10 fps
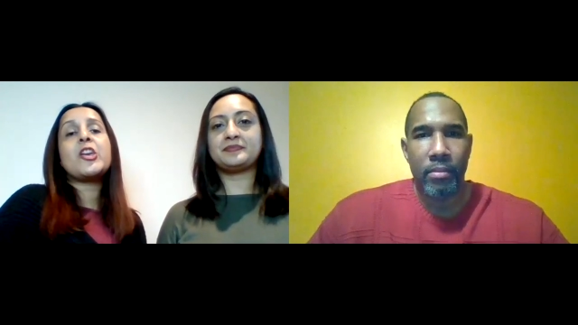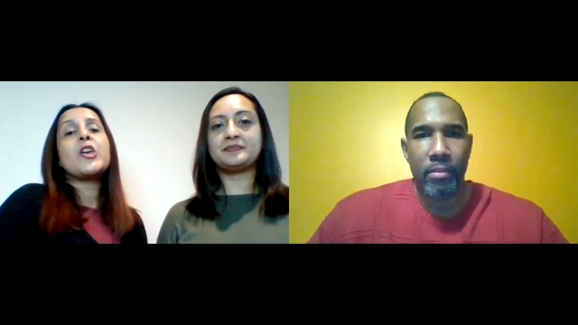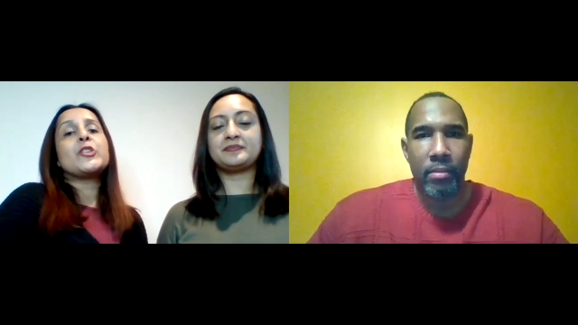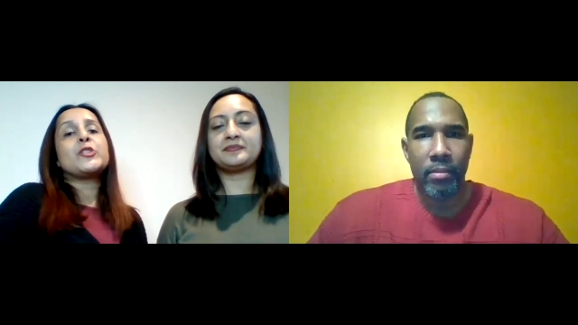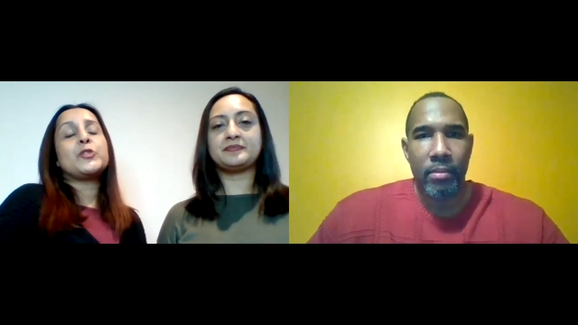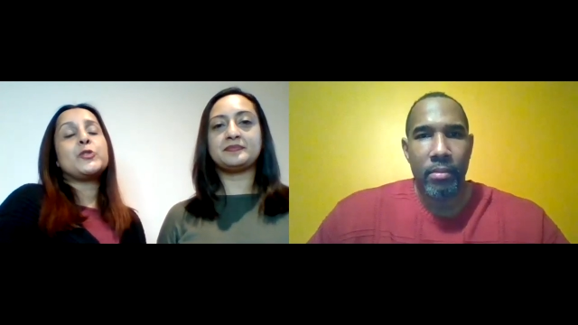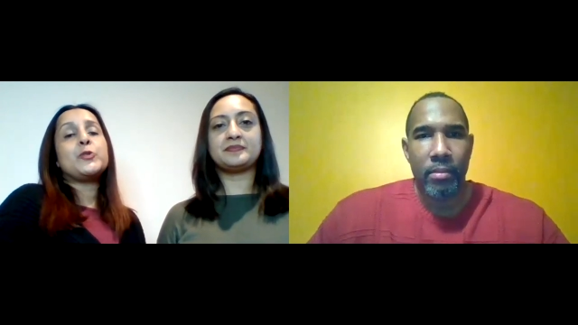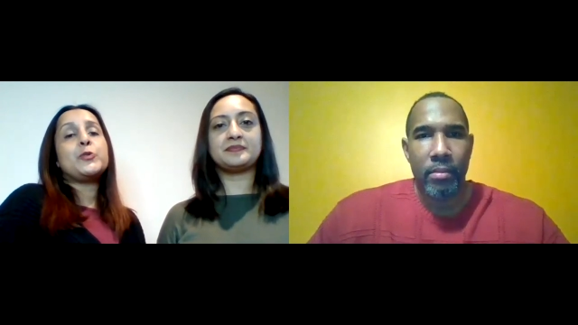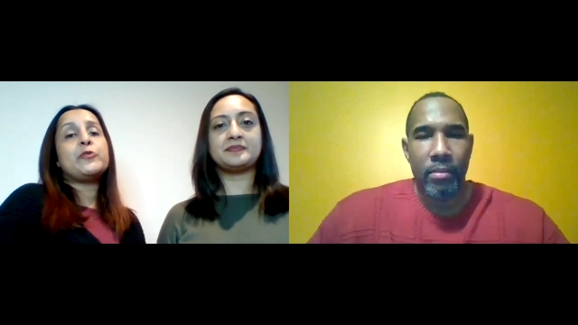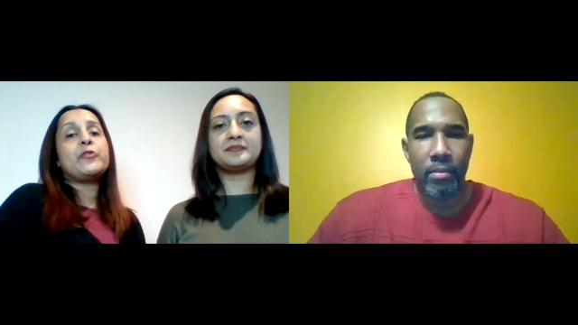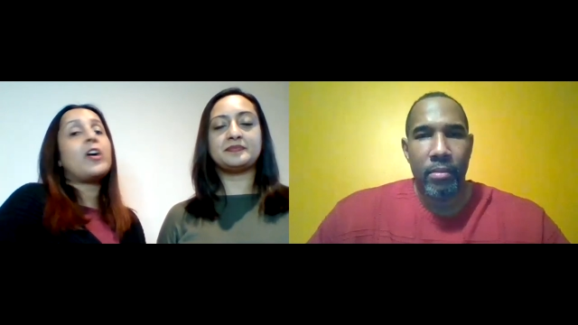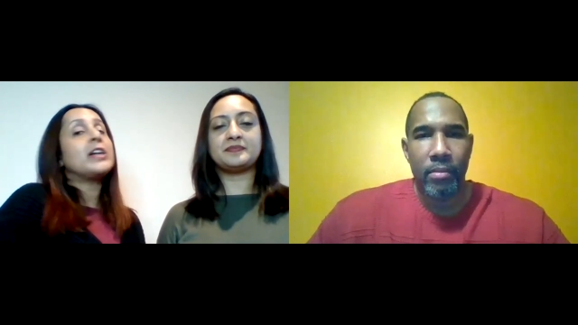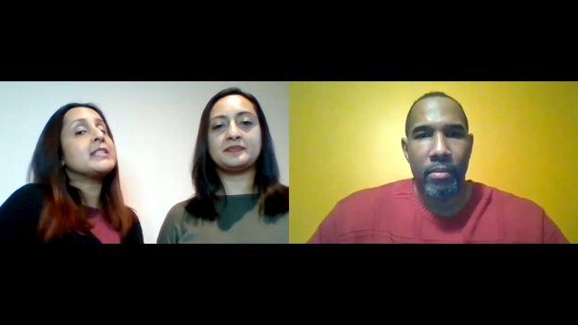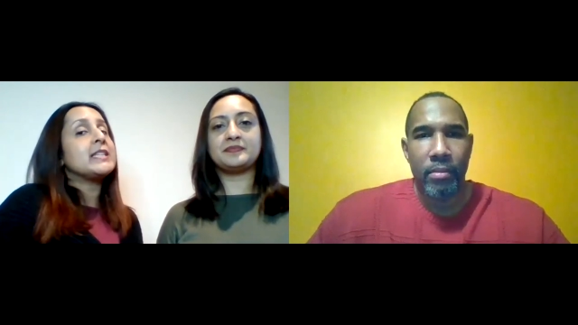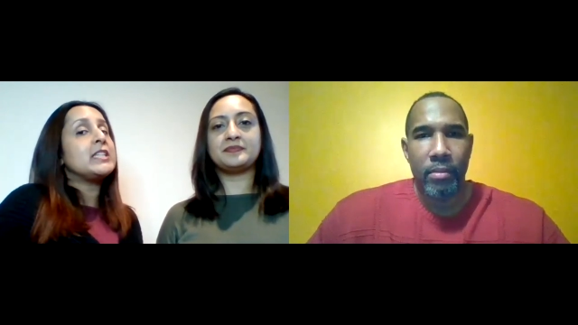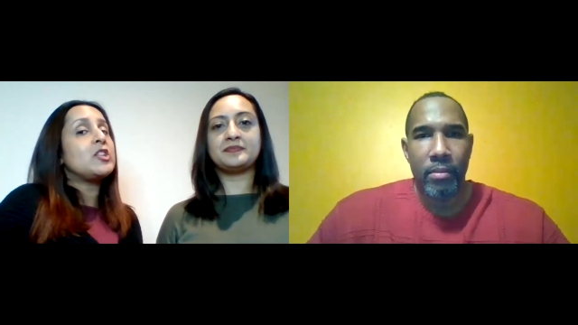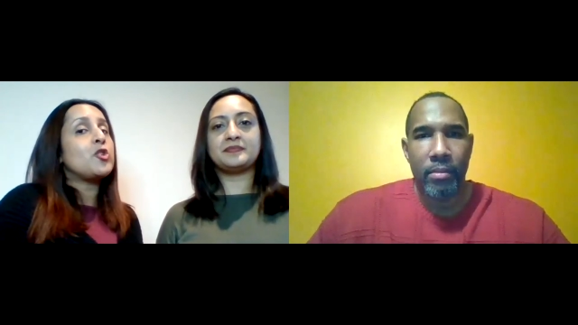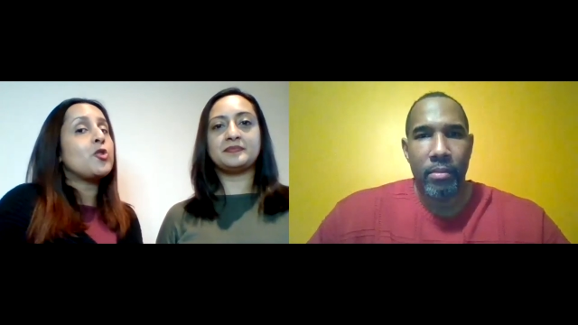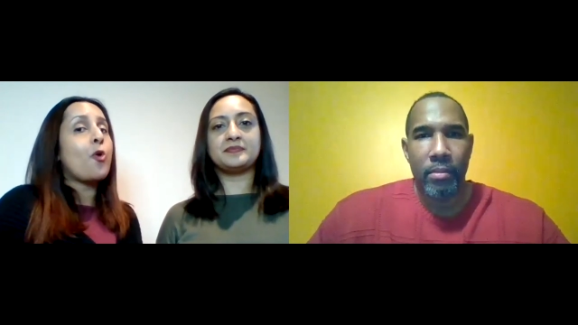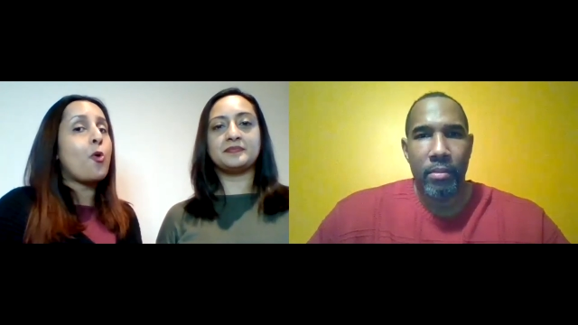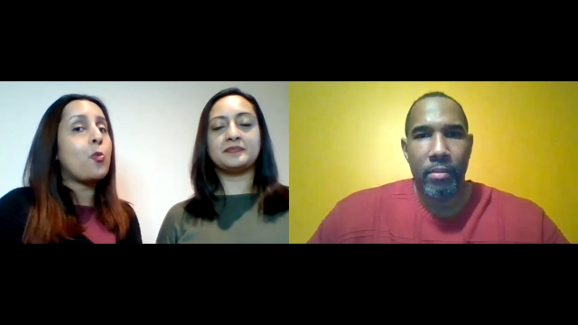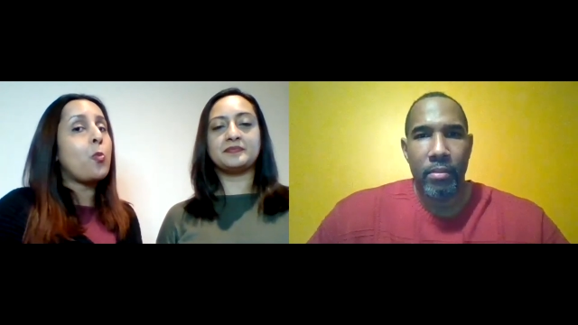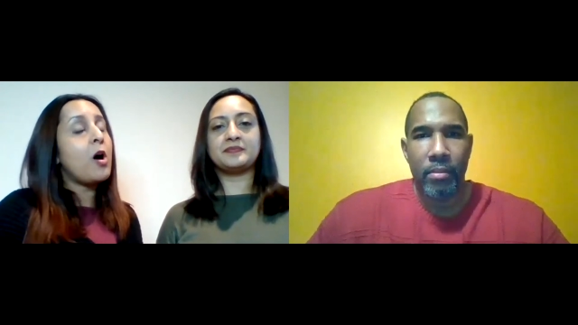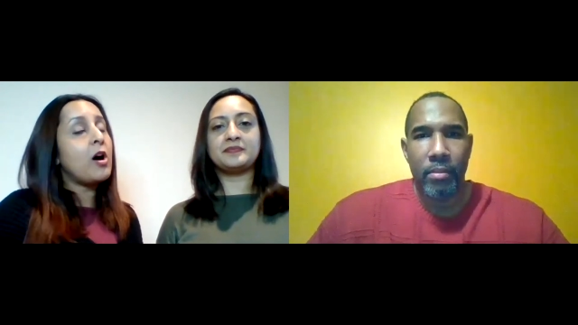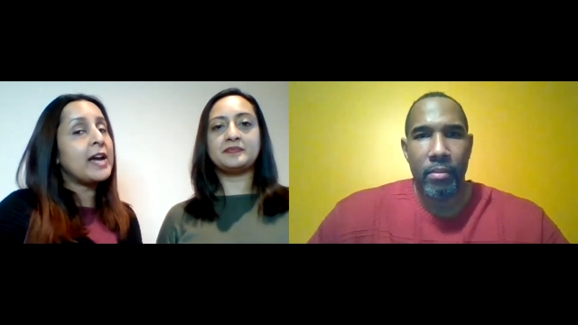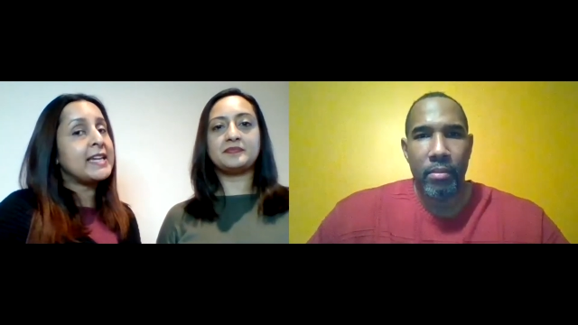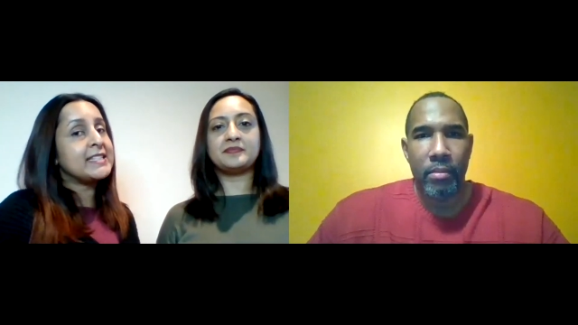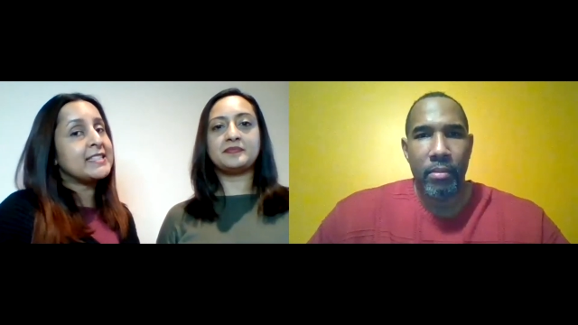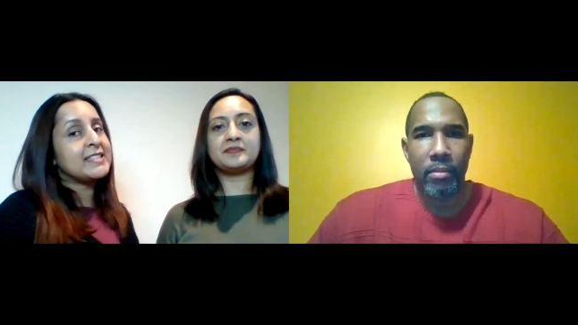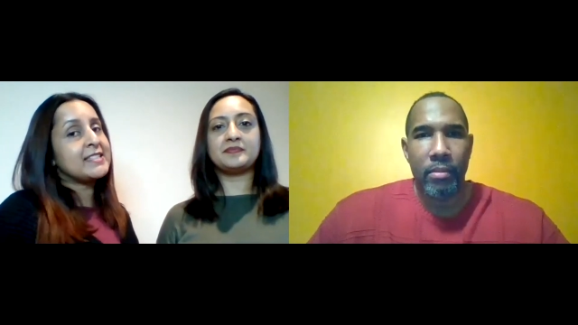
Speaker 1: to finding your whys,